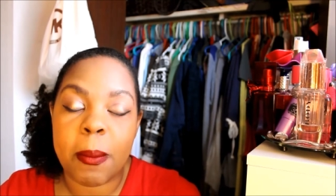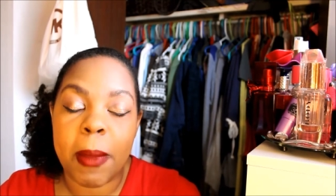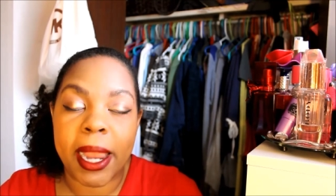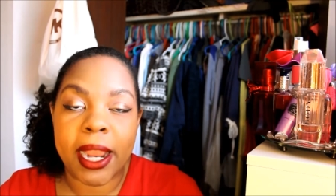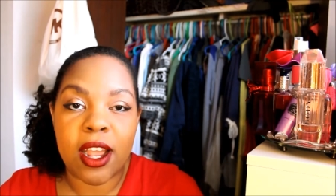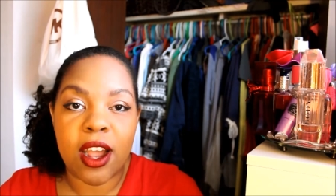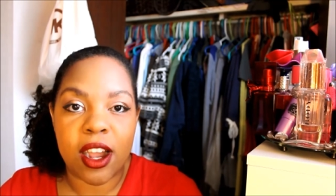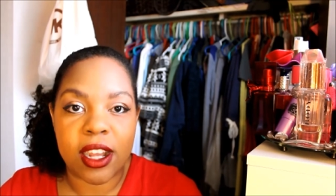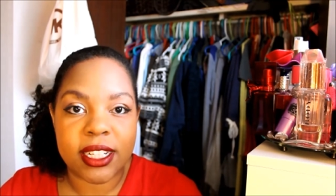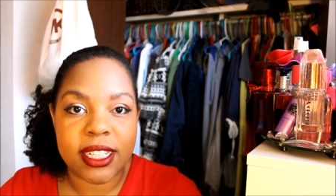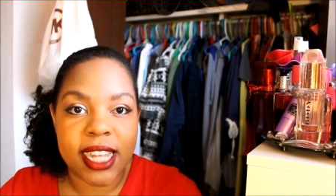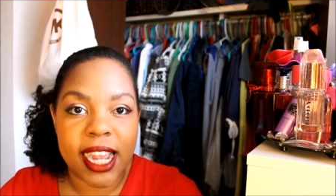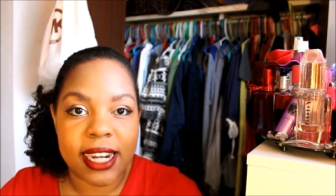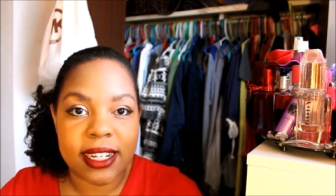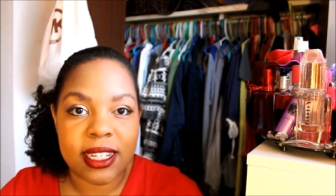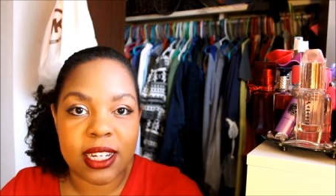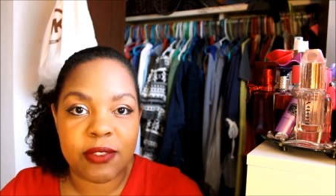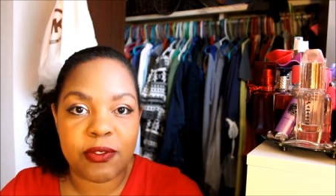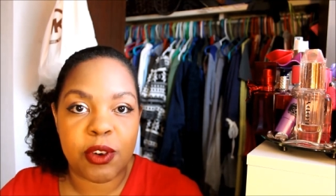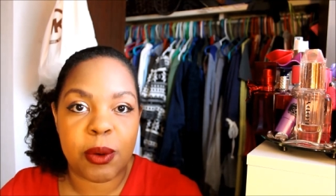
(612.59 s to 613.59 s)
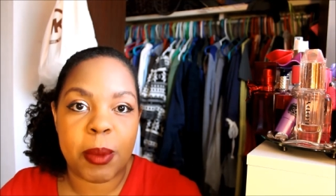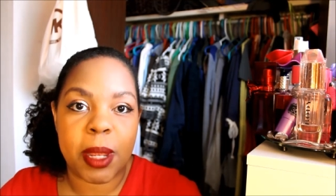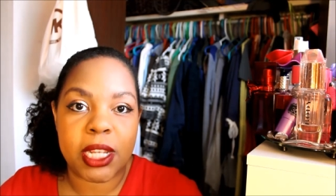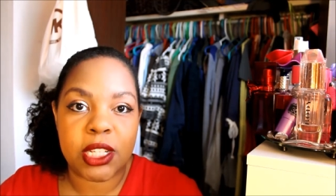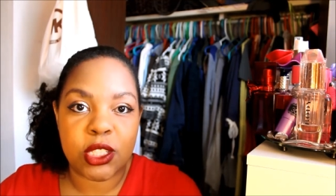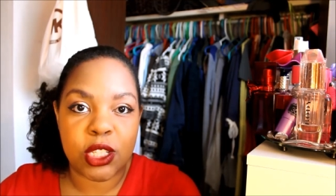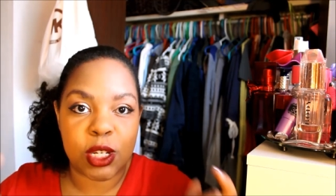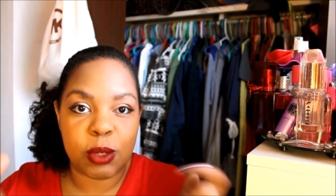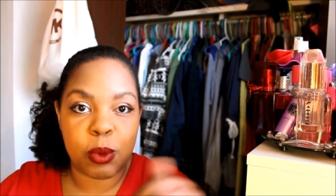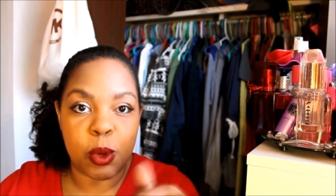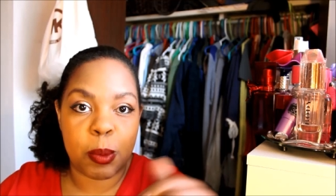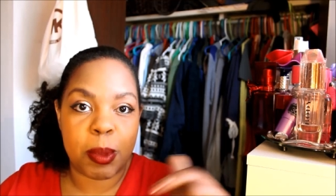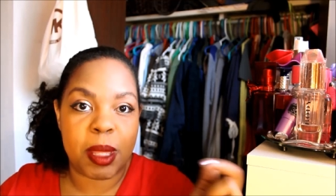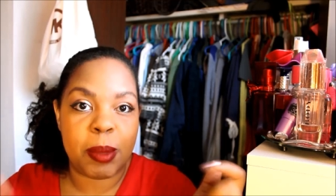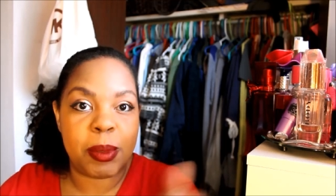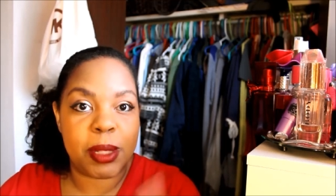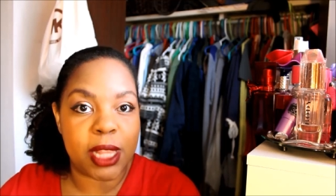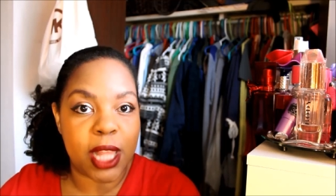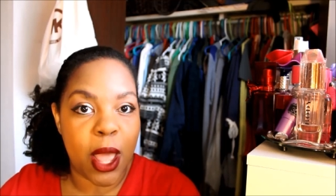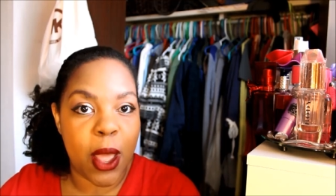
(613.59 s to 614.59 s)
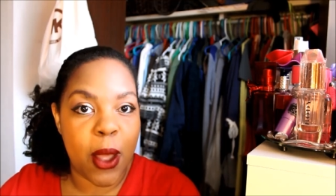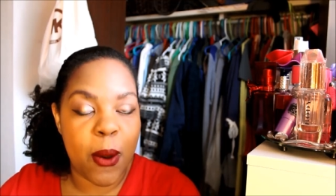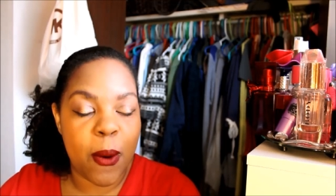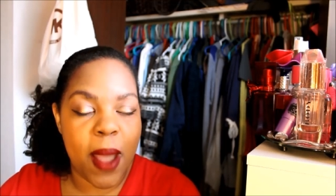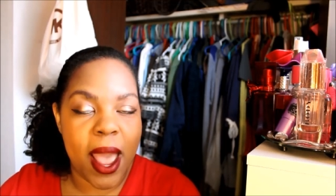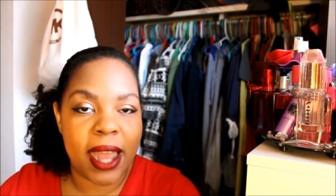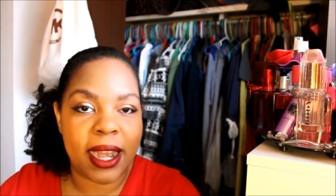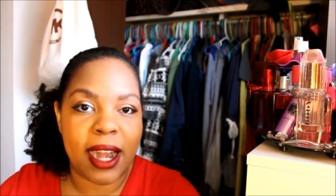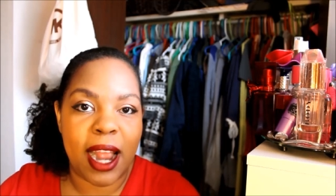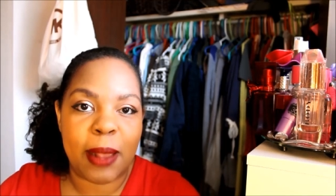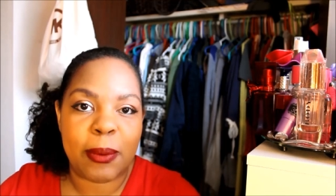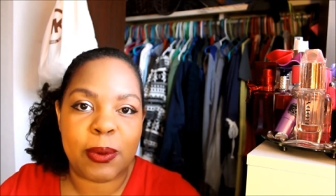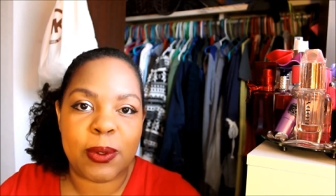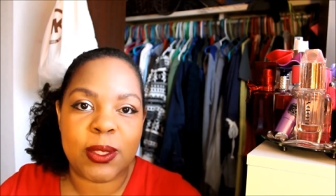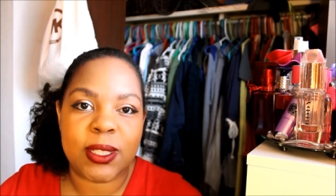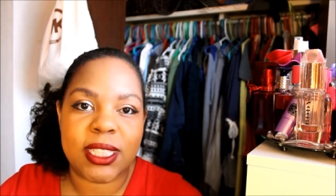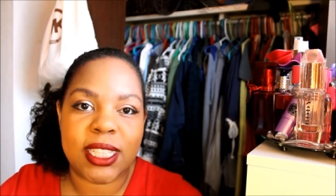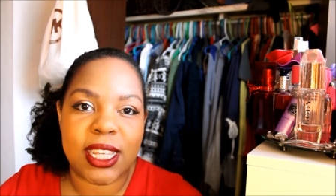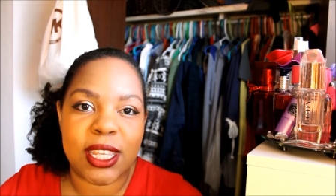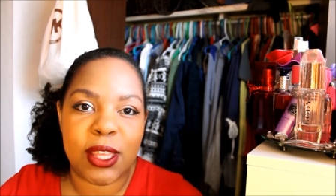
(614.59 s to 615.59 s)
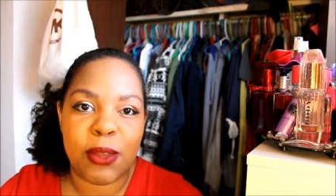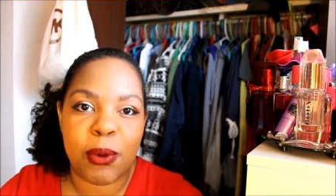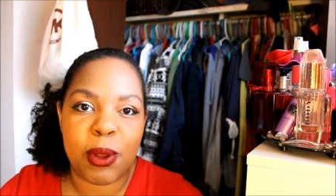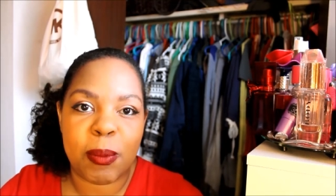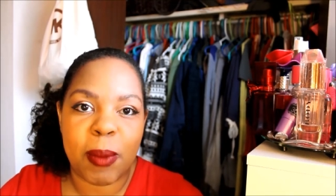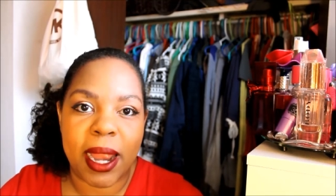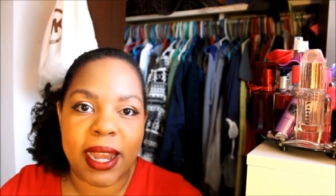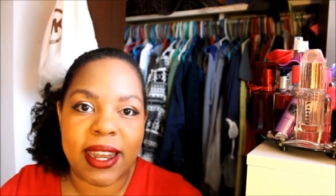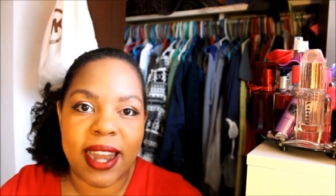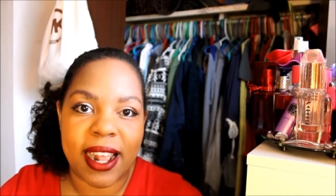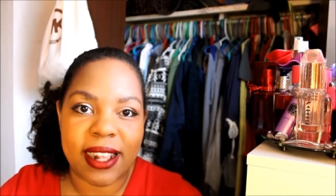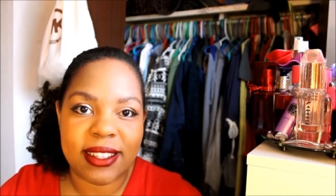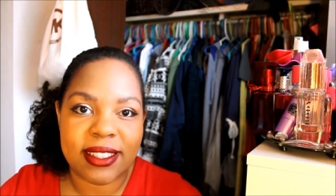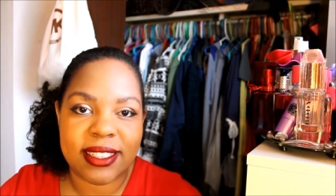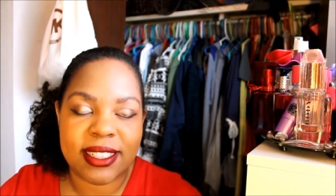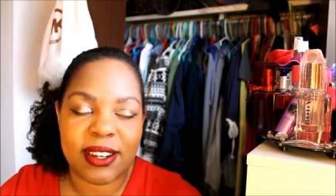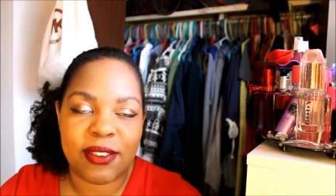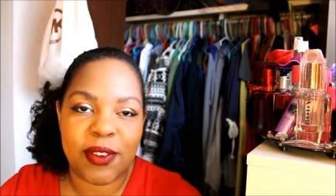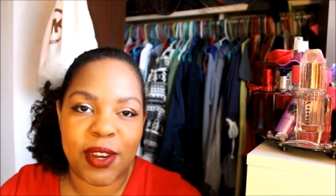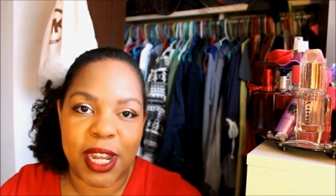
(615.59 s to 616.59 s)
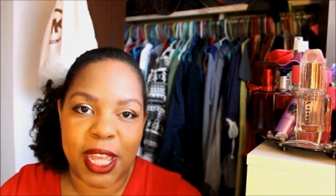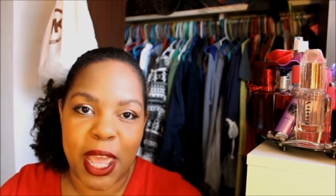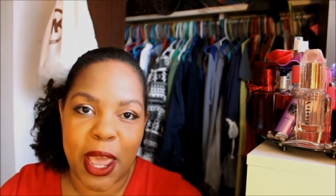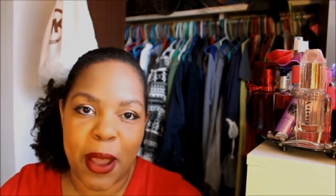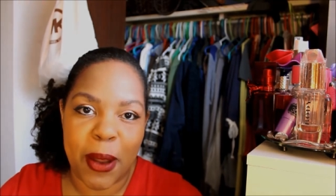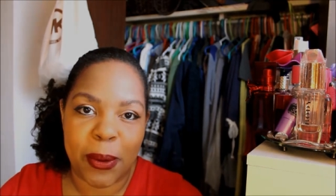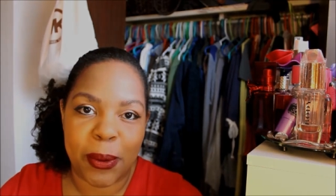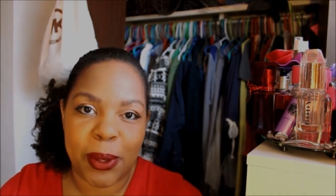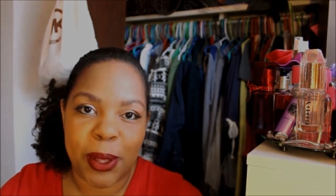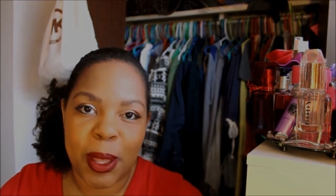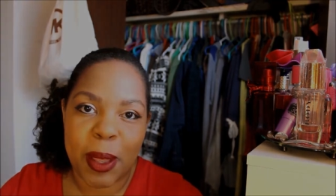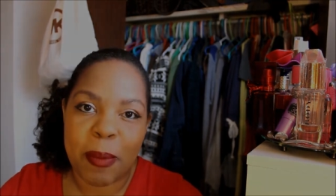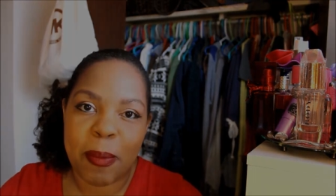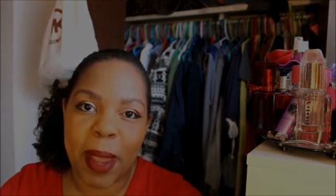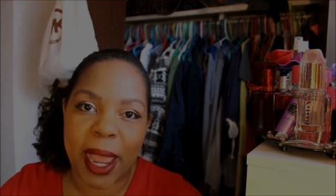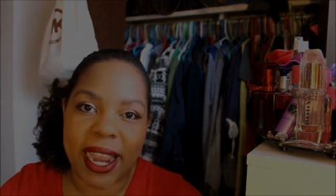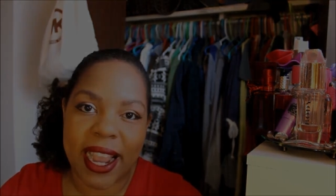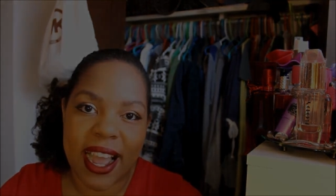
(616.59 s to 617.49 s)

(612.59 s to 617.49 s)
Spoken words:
My contact information will be below, and I will see you in my next video. Bye,